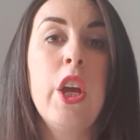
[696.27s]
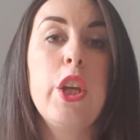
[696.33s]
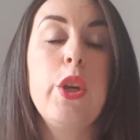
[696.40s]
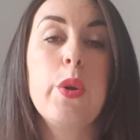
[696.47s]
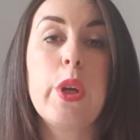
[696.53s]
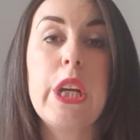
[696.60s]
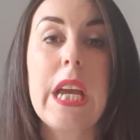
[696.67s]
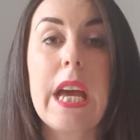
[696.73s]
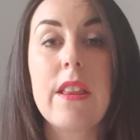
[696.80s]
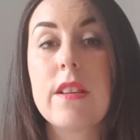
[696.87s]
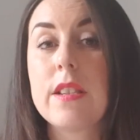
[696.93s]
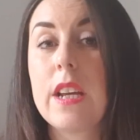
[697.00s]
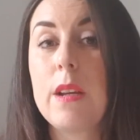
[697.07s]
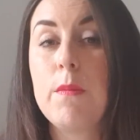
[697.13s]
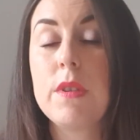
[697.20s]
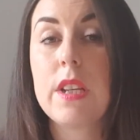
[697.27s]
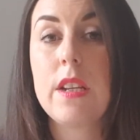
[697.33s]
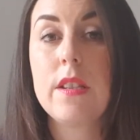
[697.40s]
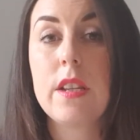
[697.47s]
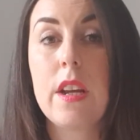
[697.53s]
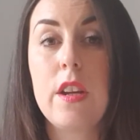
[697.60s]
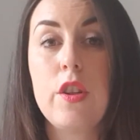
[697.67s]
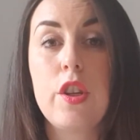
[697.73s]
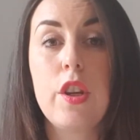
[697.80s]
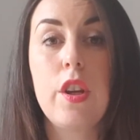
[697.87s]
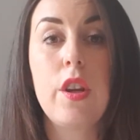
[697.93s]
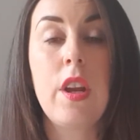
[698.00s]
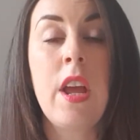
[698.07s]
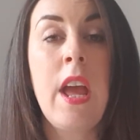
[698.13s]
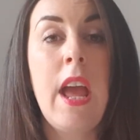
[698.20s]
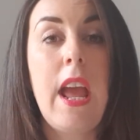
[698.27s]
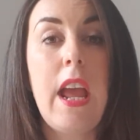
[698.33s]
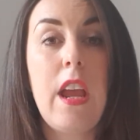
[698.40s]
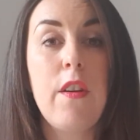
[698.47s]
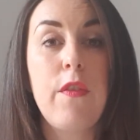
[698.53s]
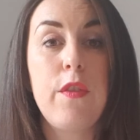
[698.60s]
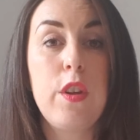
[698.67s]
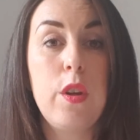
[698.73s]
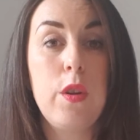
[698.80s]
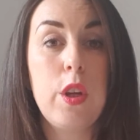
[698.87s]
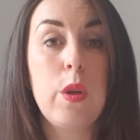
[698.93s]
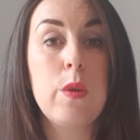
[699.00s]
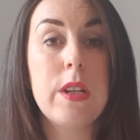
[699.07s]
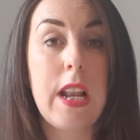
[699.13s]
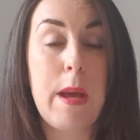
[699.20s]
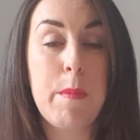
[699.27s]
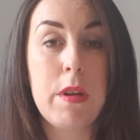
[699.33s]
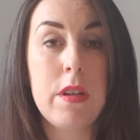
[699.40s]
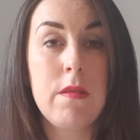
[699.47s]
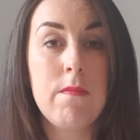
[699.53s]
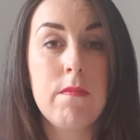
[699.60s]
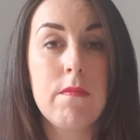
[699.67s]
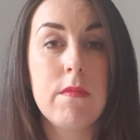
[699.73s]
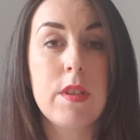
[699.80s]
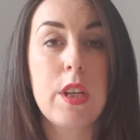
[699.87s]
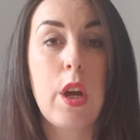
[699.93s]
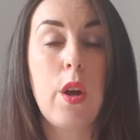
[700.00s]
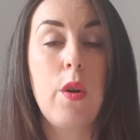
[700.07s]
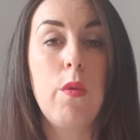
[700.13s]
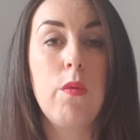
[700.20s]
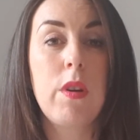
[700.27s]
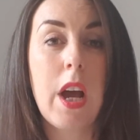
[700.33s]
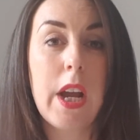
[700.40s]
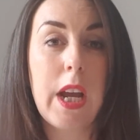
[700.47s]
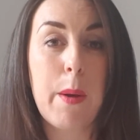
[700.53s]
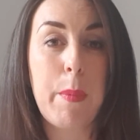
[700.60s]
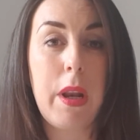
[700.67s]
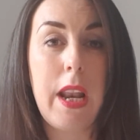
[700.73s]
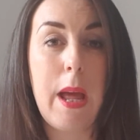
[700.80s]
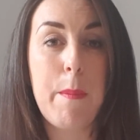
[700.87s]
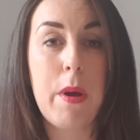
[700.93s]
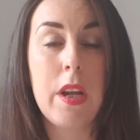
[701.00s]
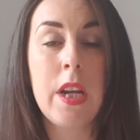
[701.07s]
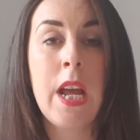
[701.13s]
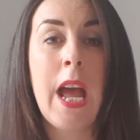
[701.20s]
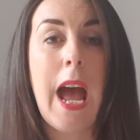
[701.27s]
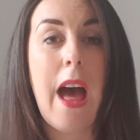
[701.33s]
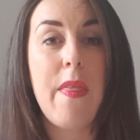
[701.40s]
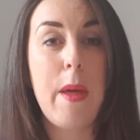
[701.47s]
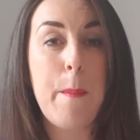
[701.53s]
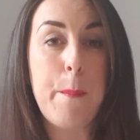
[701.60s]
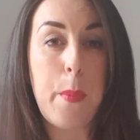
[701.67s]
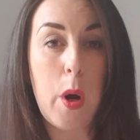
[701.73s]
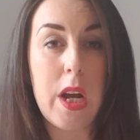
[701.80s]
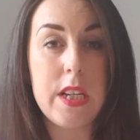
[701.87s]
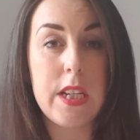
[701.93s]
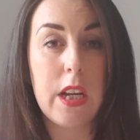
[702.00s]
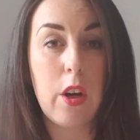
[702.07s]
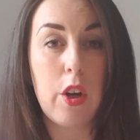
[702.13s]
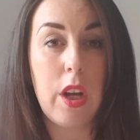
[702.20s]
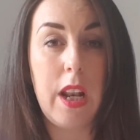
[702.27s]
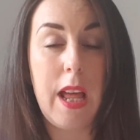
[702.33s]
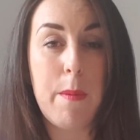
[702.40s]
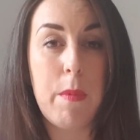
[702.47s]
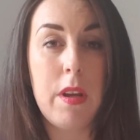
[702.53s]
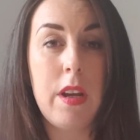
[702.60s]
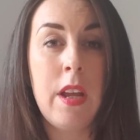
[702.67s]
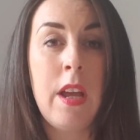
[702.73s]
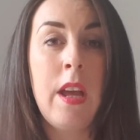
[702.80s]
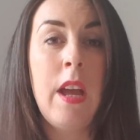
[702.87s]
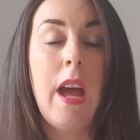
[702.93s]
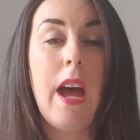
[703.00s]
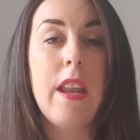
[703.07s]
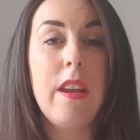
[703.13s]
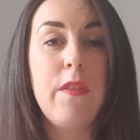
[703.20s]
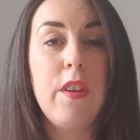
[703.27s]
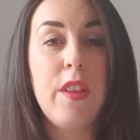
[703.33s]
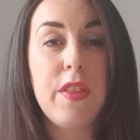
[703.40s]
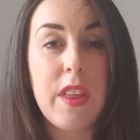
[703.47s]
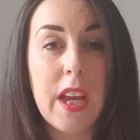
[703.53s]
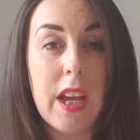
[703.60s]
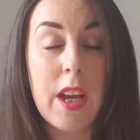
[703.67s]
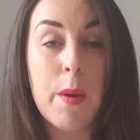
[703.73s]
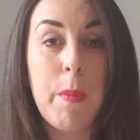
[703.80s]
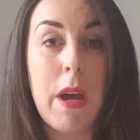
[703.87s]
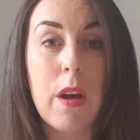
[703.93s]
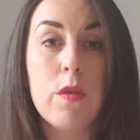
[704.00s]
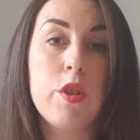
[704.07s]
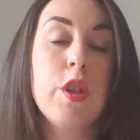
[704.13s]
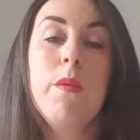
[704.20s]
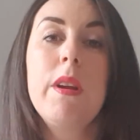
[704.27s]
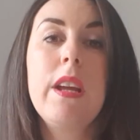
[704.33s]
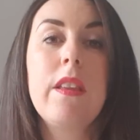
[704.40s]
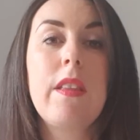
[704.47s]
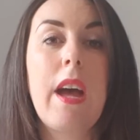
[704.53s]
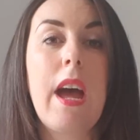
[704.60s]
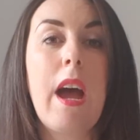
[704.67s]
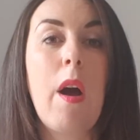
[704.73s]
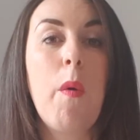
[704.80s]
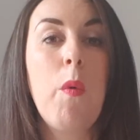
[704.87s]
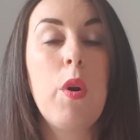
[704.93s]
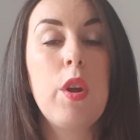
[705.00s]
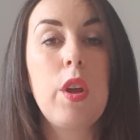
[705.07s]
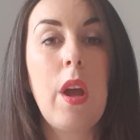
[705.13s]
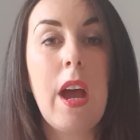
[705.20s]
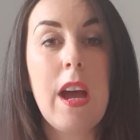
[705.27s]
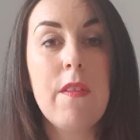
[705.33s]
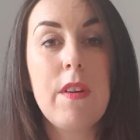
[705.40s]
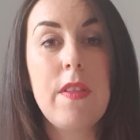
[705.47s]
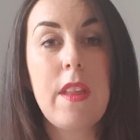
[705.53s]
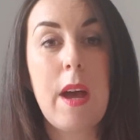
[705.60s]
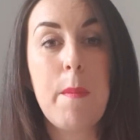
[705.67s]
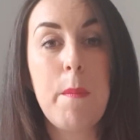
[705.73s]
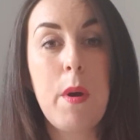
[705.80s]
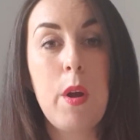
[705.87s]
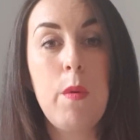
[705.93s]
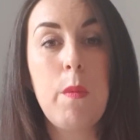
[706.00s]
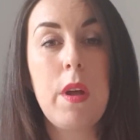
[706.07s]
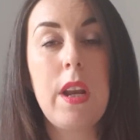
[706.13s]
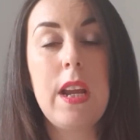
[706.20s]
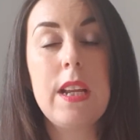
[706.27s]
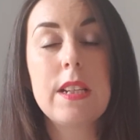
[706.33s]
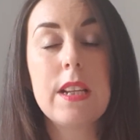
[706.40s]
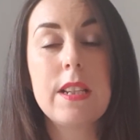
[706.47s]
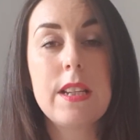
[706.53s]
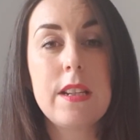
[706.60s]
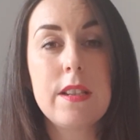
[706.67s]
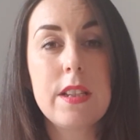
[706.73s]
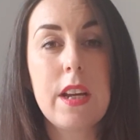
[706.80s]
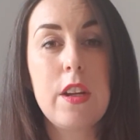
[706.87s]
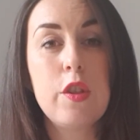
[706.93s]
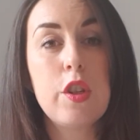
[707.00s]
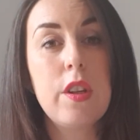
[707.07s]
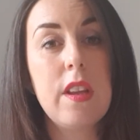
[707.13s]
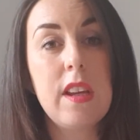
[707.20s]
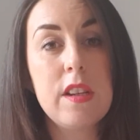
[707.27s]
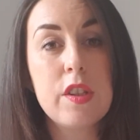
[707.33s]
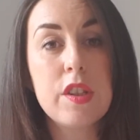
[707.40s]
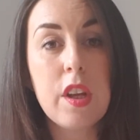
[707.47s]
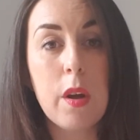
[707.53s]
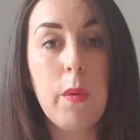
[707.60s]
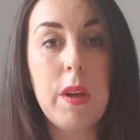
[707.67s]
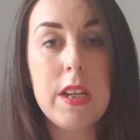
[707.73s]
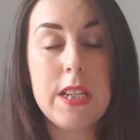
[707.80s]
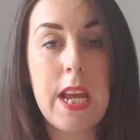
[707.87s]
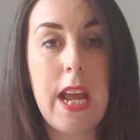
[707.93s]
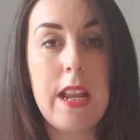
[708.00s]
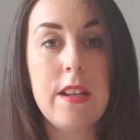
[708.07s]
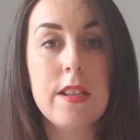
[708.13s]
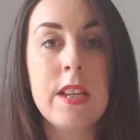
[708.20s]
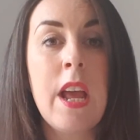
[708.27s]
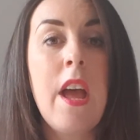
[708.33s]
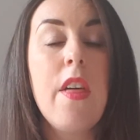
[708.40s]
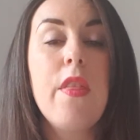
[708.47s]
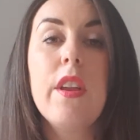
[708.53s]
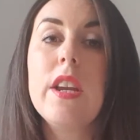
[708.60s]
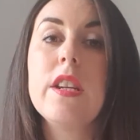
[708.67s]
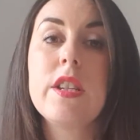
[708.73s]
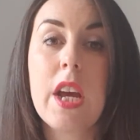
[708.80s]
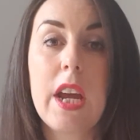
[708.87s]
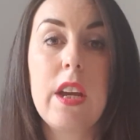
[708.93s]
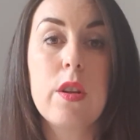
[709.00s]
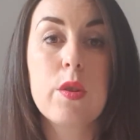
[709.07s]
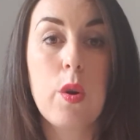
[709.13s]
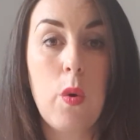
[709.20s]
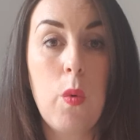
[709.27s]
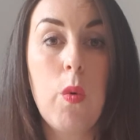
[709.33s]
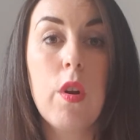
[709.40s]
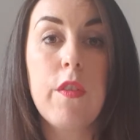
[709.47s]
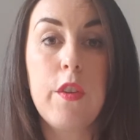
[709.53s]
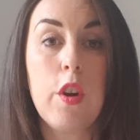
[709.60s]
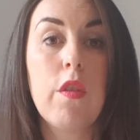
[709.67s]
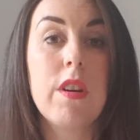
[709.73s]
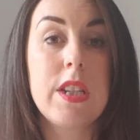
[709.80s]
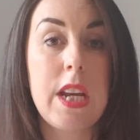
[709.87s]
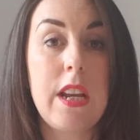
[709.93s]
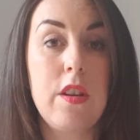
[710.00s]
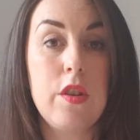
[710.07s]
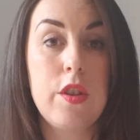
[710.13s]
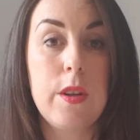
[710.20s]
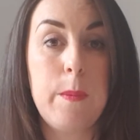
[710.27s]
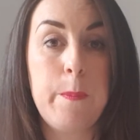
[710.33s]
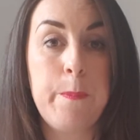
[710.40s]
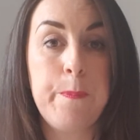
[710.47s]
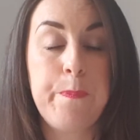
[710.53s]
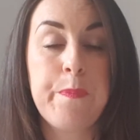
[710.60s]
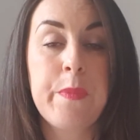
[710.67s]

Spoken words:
You can get the same sensation if you use lemon. So cutting up a lemon and then biting on a lemon. And if you think about doing that, what you have in that moment is a sensation that is so intense that it takes all of your attention.